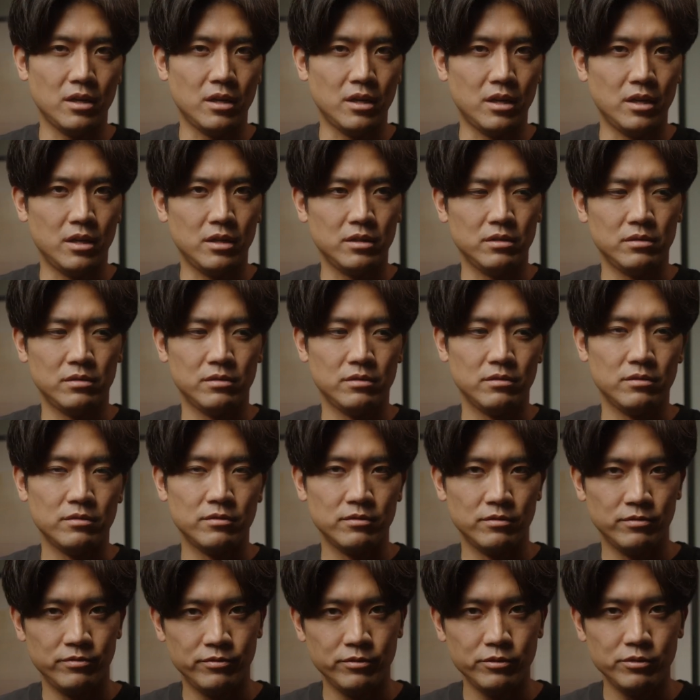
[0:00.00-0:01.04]
on
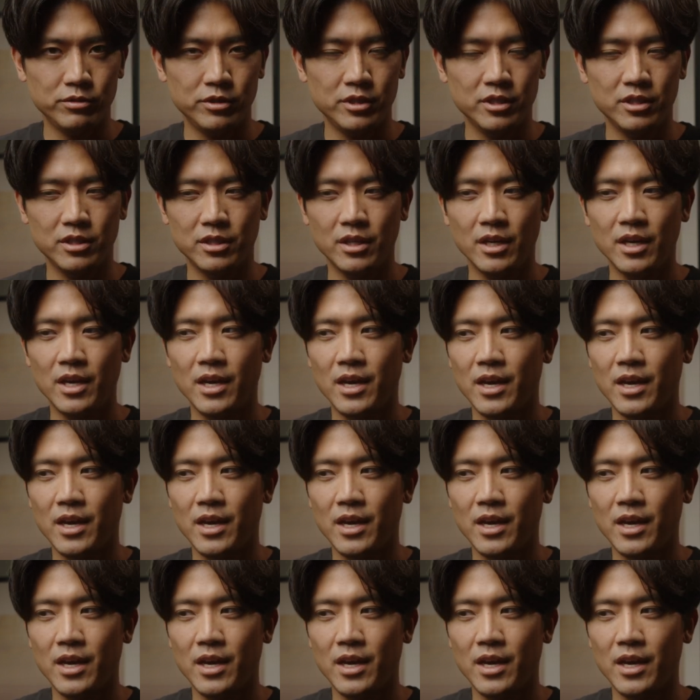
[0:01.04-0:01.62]
Fuji,